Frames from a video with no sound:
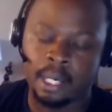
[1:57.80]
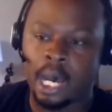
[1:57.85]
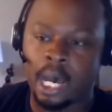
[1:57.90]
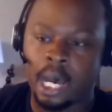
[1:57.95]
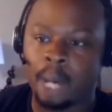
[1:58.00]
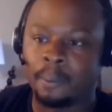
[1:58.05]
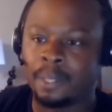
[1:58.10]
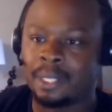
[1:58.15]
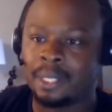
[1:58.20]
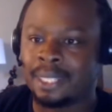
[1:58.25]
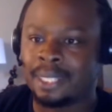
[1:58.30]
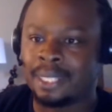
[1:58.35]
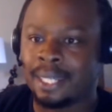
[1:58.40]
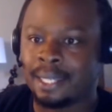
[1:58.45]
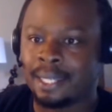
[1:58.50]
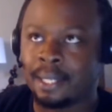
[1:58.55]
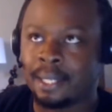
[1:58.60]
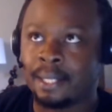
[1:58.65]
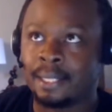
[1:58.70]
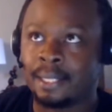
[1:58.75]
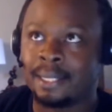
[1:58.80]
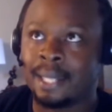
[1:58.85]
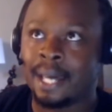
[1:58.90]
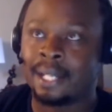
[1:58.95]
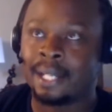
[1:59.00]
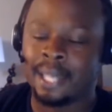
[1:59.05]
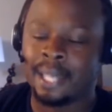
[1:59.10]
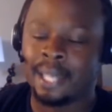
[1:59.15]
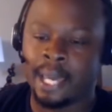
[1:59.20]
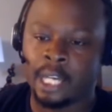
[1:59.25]
I would contend that it's not
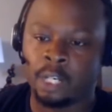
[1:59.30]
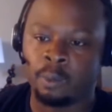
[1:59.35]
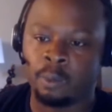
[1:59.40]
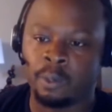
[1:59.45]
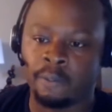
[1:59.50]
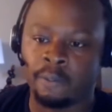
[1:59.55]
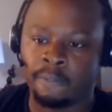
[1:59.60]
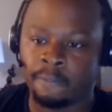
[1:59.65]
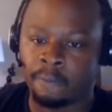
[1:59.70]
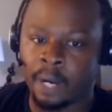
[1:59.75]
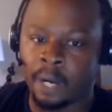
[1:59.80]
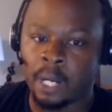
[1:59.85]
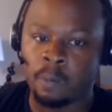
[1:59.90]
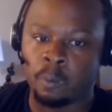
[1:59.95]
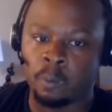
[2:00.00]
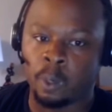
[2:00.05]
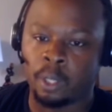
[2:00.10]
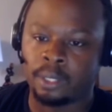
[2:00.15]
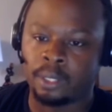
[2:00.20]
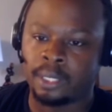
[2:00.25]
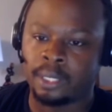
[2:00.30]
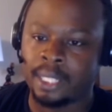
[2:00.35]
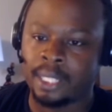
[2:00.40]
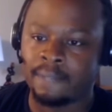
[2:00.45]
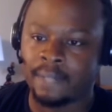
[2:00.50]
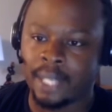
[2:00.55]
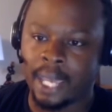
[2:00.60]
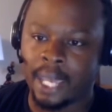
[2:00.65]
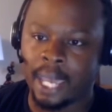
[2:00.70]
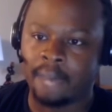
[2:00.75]
an adequate framework to
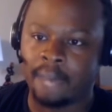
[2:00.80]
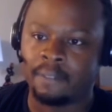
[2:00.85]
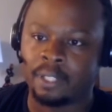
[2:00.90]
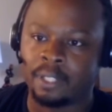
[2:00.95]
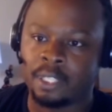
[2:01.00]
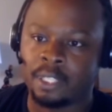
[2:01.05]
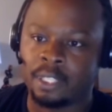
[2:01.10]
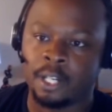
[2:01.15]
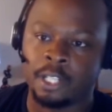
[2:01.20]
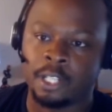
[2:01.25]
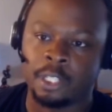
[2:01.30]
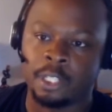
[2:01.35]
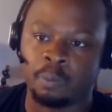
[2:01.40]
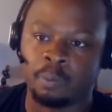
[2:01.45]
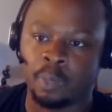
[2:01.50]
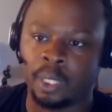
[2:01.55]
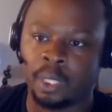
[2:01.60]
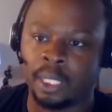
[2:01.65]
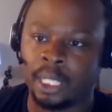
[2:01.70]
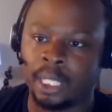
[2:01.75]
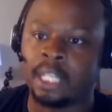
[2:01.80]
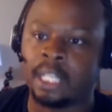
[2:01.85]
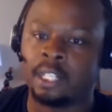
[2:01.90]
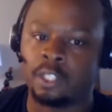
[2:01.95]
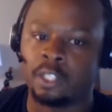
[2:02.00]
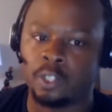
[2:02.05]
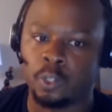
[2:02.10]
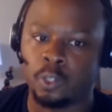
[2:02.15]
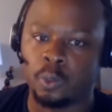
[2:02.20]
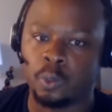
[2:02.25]
even have a discussion
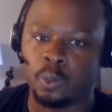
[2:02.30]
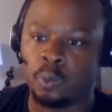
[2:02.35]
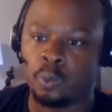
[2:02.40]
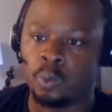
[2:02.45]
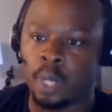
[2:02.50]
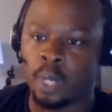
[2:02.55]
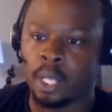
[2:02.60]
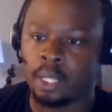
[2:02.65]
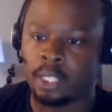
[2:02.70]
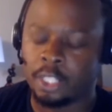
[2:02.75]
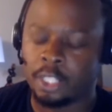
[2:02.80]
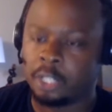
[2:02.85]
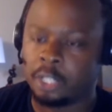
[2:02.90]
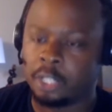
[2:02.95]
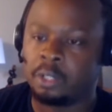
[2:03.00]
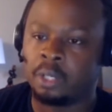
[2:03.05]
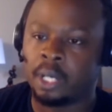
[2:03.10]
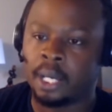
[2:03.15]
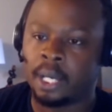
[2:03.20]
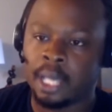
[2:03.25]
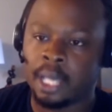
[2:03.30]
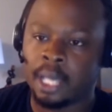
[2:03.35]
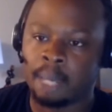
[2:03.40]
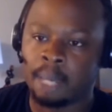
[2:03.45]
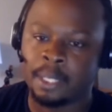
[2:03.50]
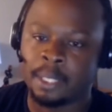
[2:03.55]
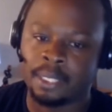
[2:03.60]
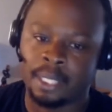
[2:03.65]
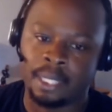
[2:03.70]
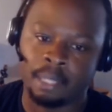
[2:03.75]
related to gender
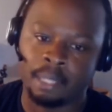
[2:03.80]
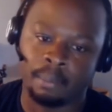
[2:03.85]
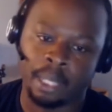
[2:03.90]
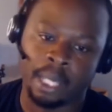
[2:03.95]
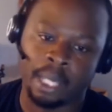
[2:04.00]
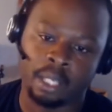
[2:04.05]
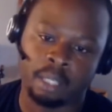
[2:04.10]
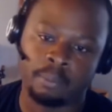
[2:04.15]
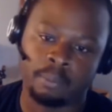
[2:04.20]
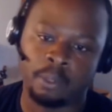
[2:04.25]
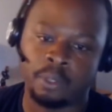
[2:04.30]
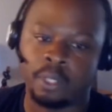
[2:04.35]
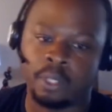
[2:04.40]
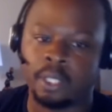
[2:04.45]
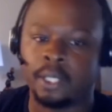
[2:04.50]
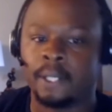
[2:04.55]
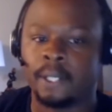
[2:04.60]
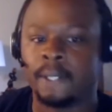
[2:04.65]
dynamics in the Black community.